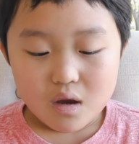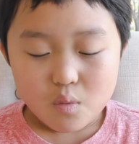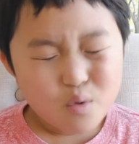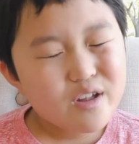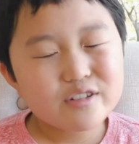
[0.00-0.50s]

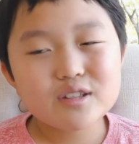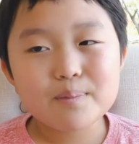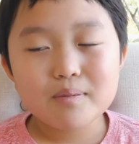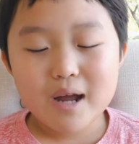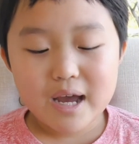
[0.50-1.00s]
Were you
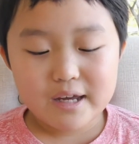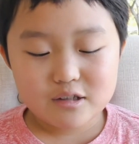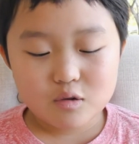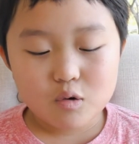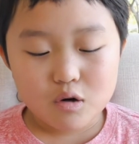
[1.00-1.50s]

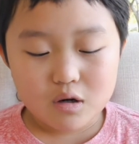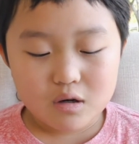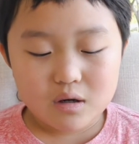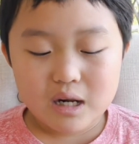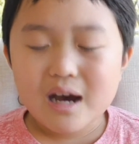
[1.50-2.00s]
surprised,
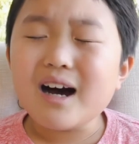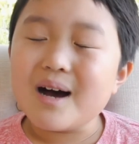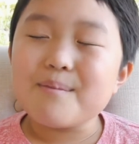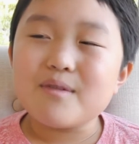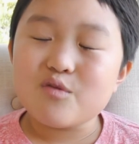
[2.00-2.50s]
or
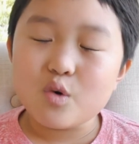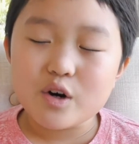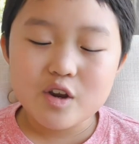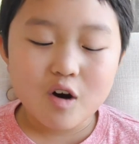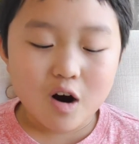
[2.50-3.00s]
were
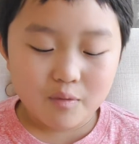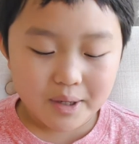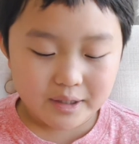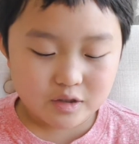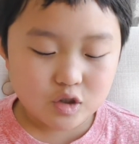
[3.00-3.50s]
you
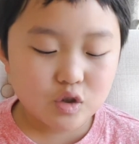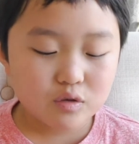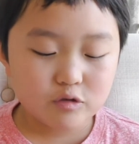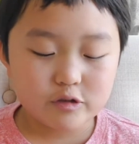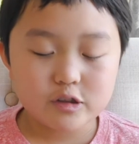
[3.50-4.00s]
already
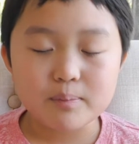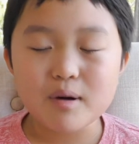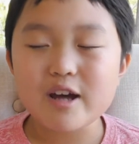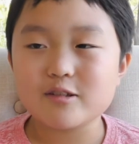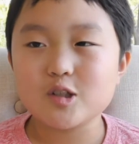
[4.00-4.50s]

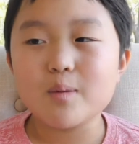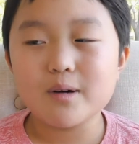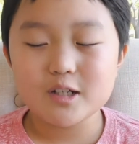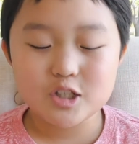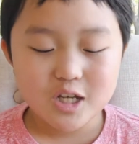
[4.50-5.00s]
surprised so
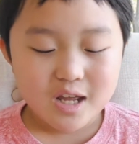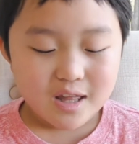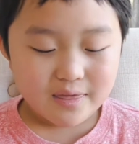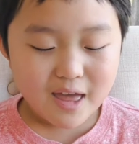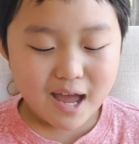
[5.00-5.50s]
much
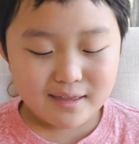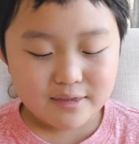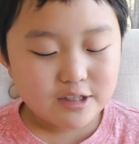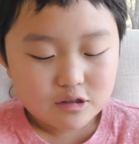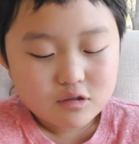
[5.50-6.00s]
that
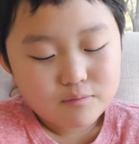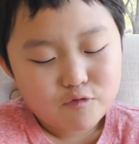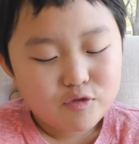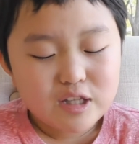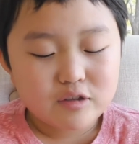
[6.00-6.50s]
this
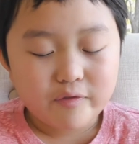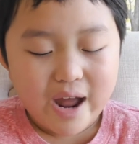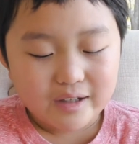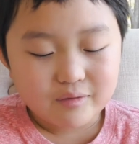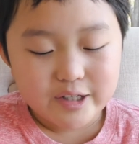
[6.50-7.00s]

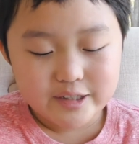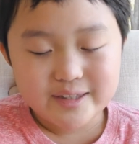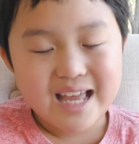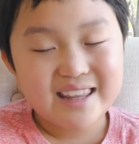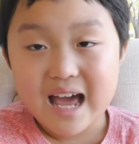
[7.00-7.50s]
fact
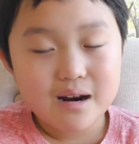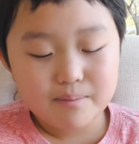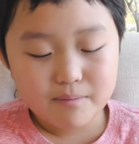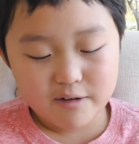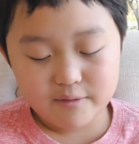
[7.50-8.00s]
wasn't
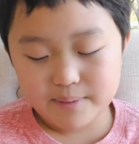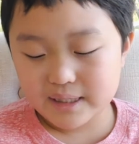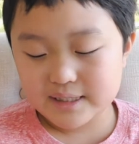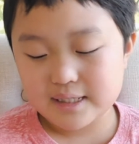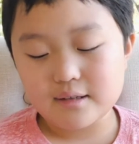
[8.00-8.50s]
that of a
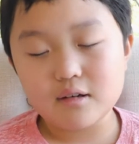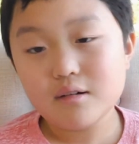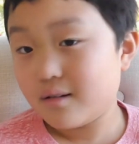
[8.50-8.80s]
big deal?